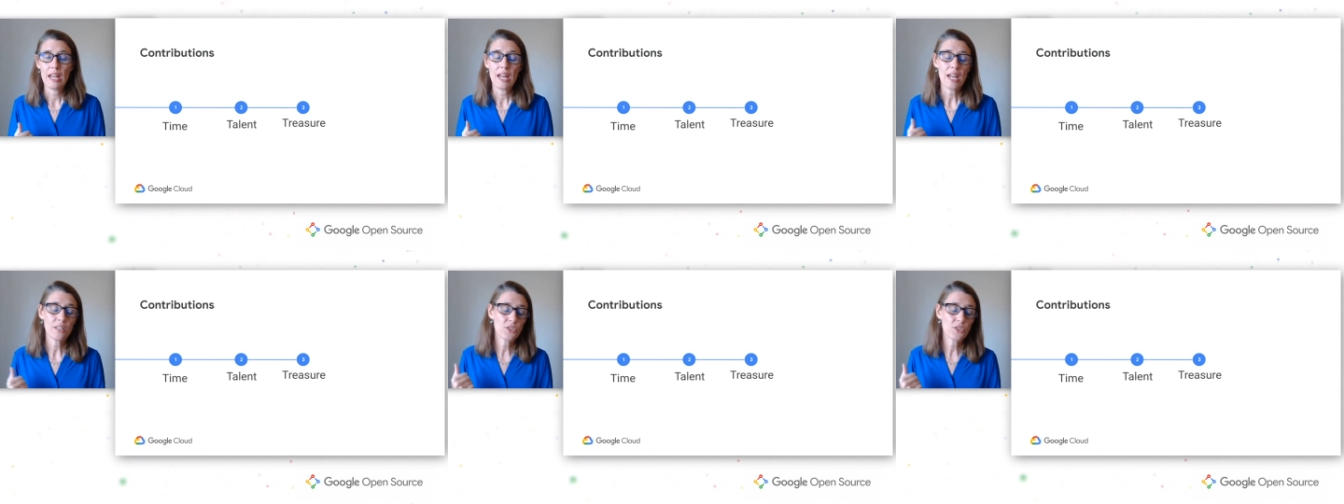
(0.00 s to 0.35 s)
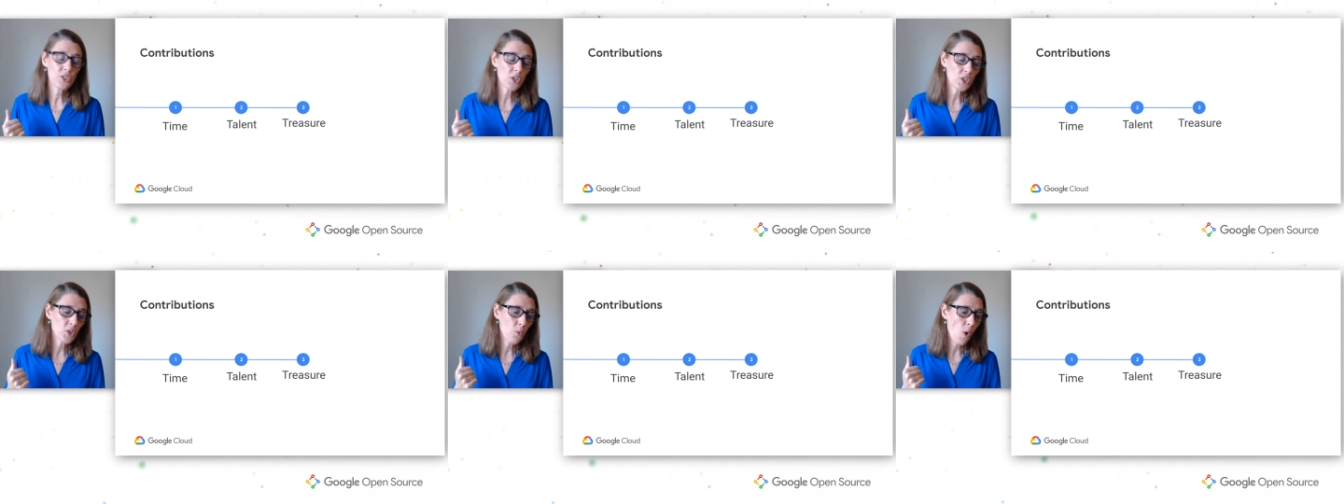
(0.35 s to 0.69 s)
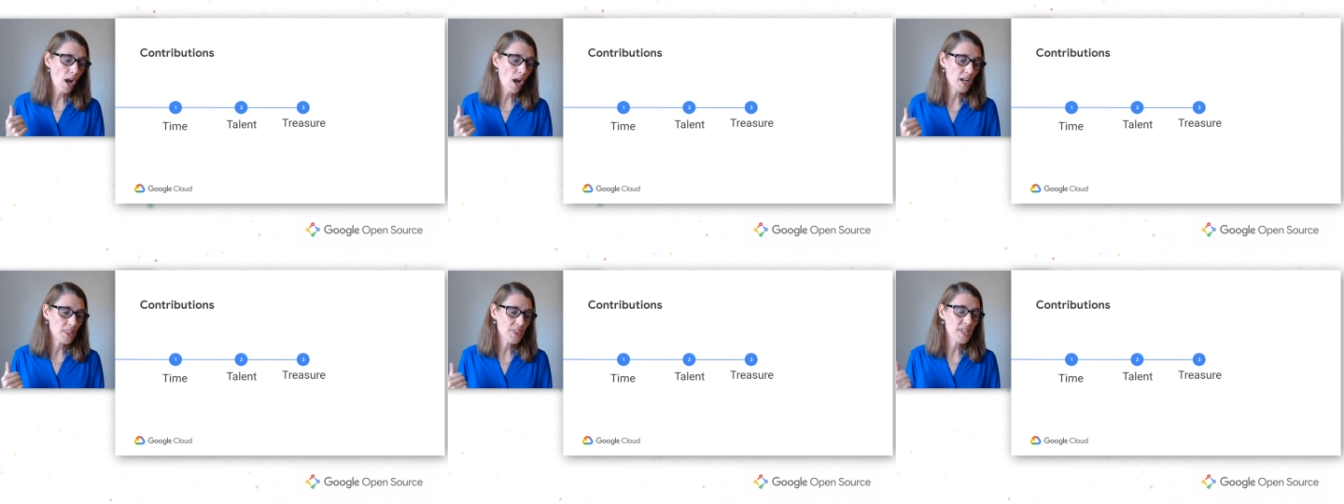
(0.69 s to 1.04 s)
And so you
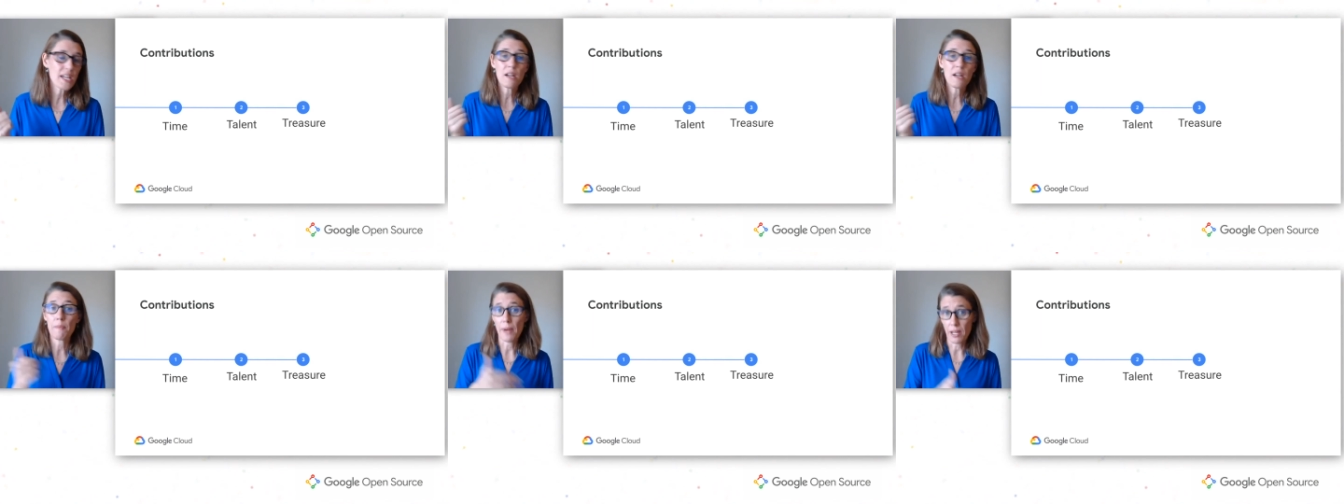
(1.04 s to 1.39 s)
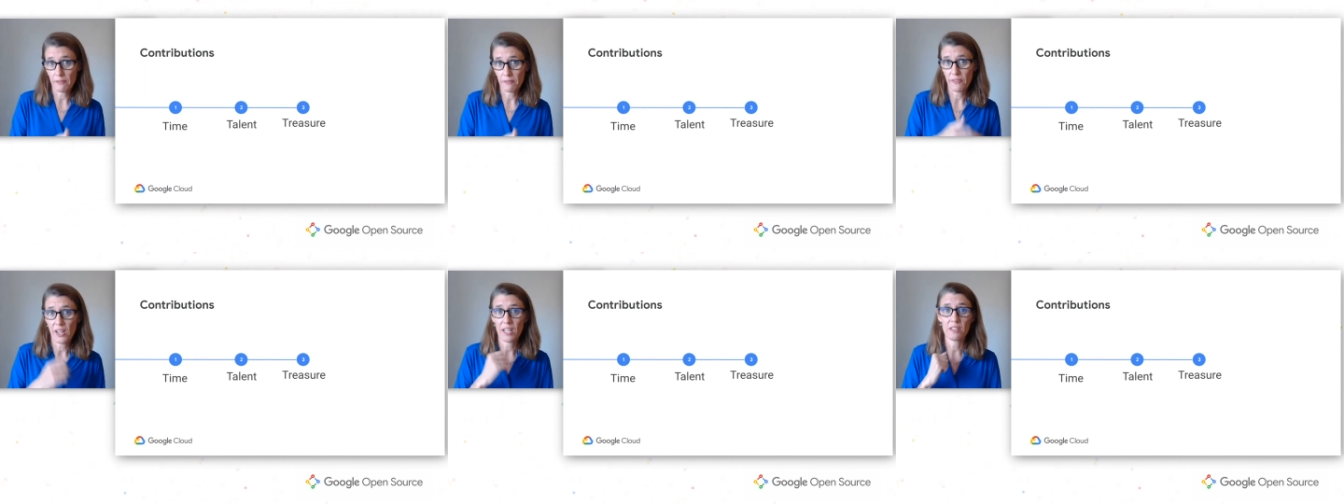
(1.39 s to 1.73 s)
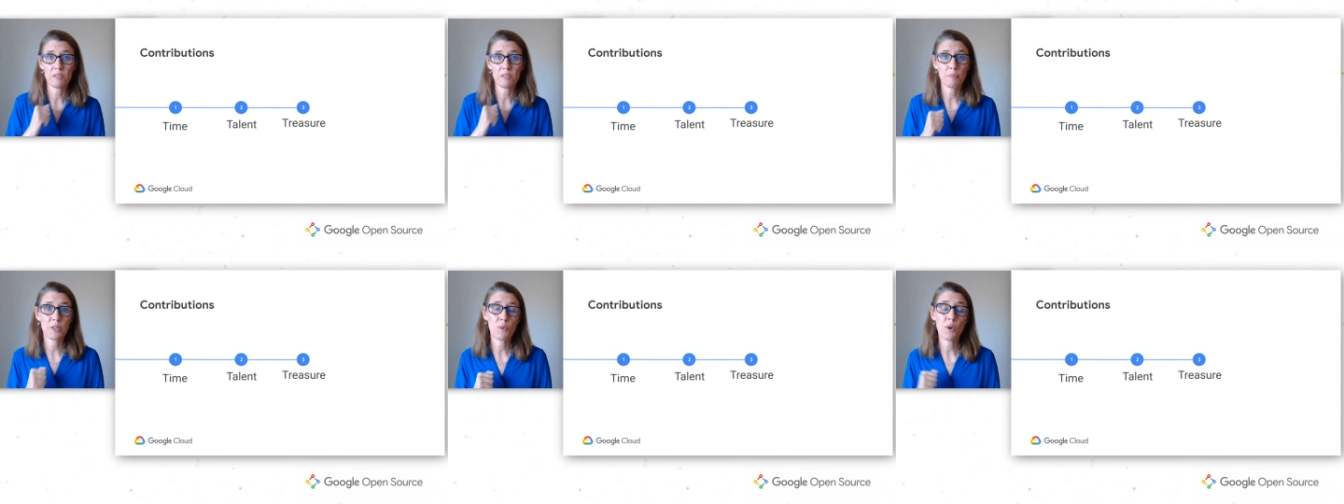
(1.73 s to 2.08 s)
want to think about
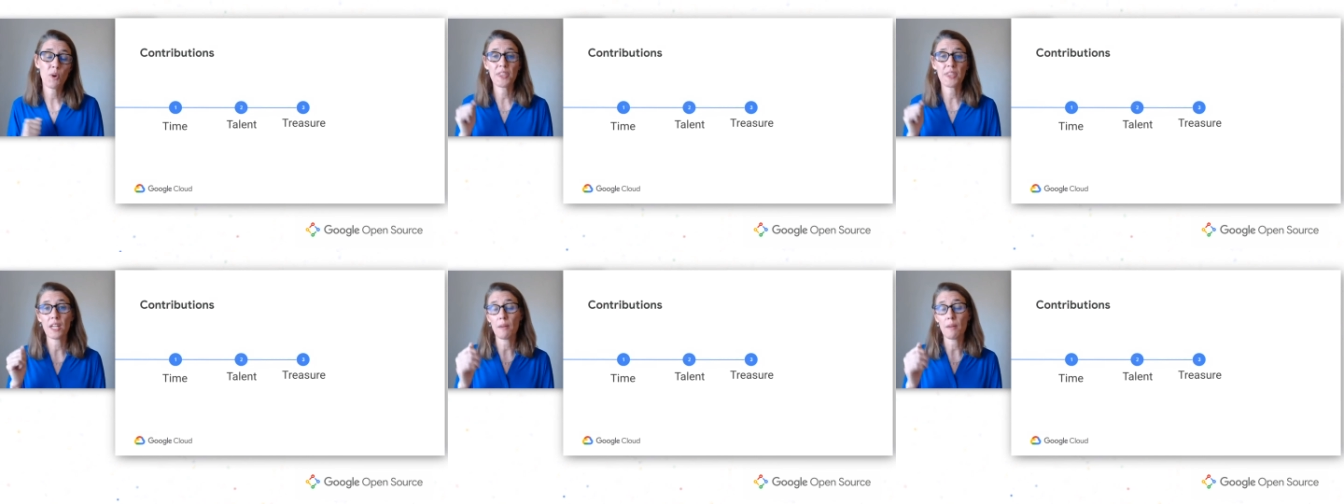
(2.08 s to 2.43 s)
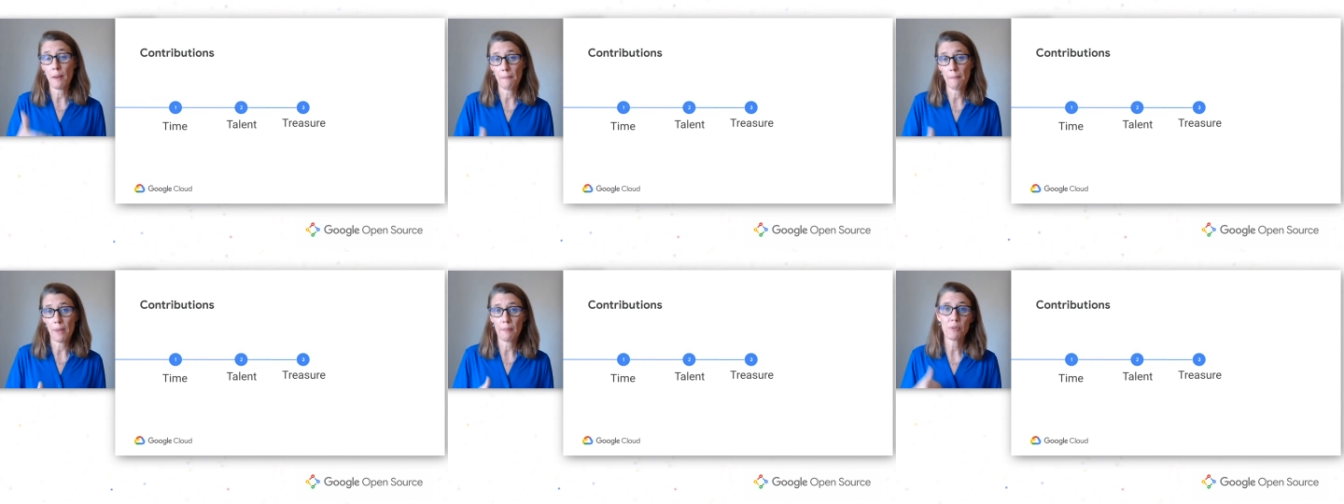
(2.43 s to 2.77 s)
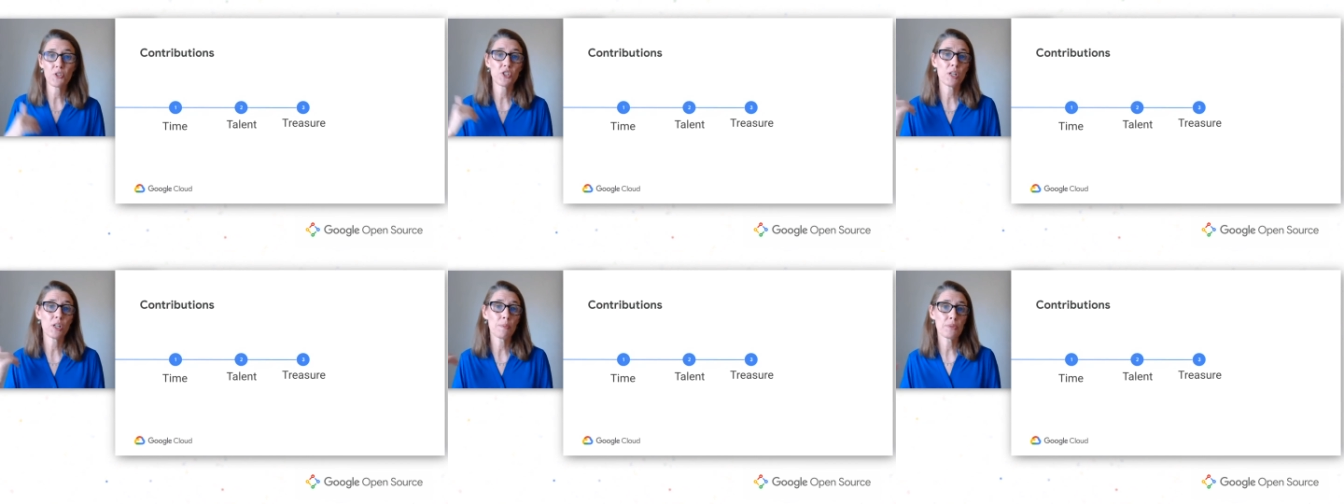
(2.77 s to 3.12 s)
events, but you want to think about
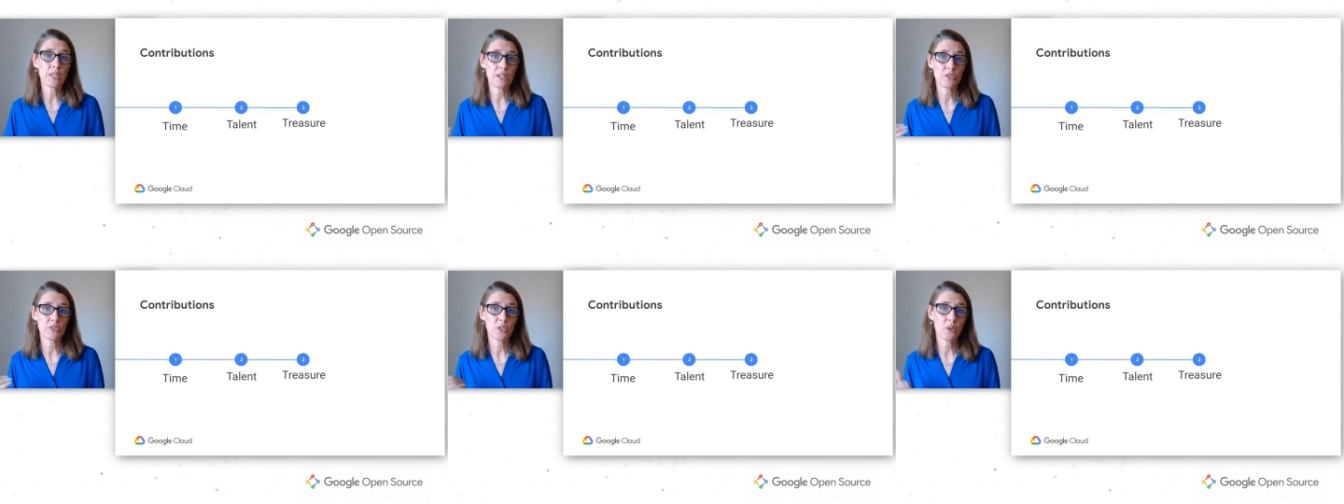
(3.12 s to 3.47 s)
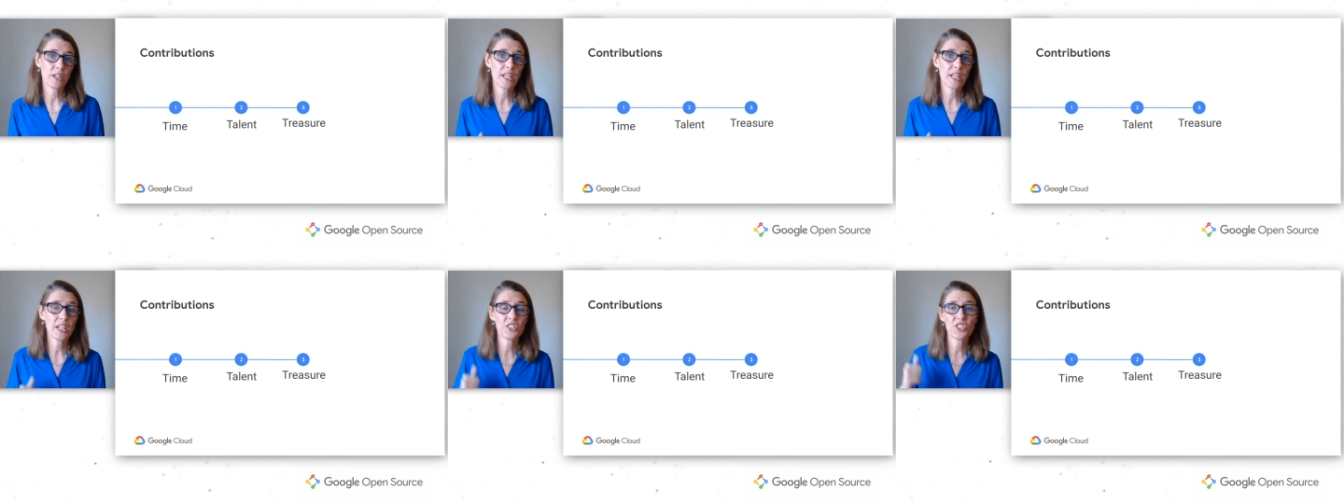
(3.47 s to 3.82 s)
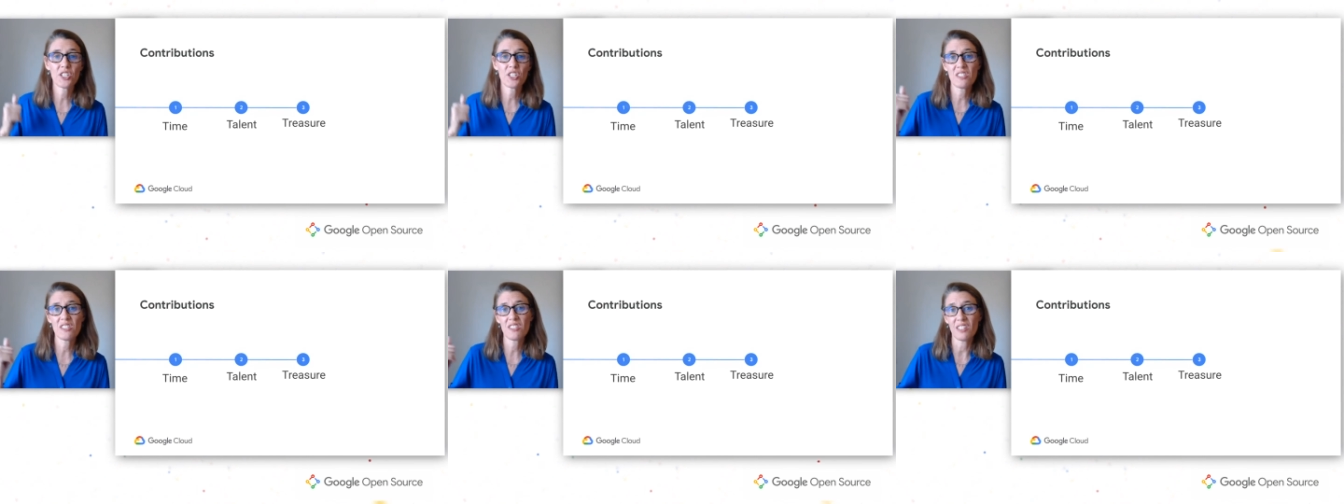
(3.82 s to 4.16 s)
memberships and
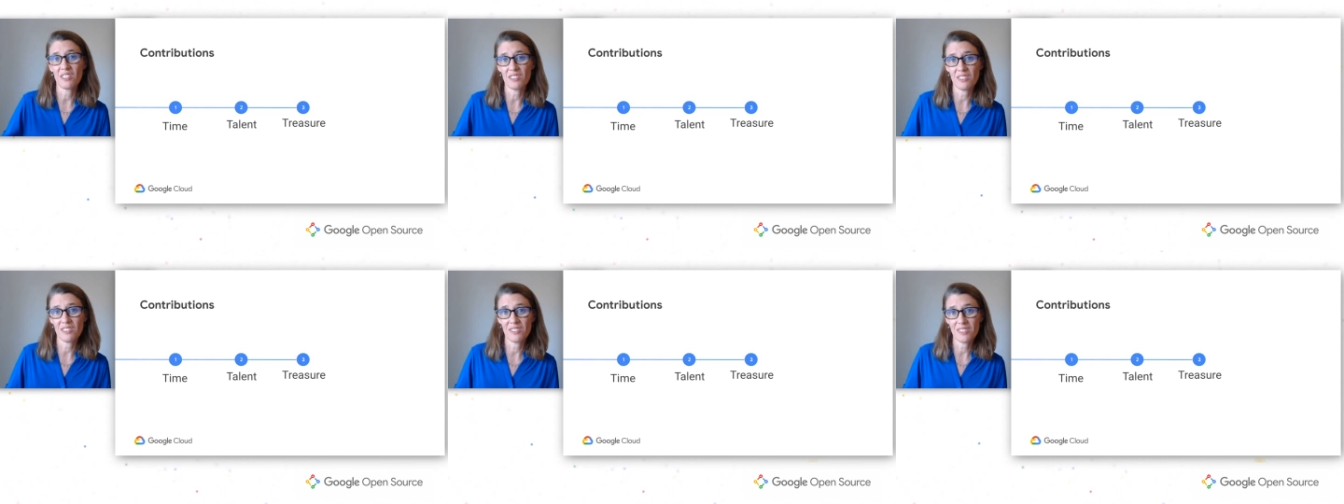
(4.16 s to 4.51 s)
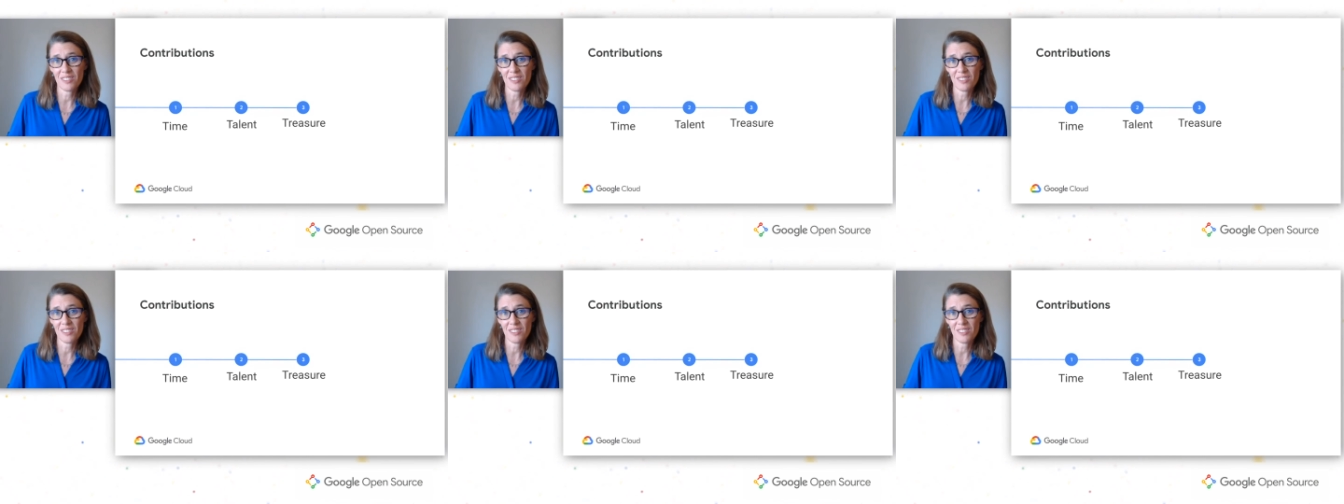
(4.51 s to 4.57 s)
donations and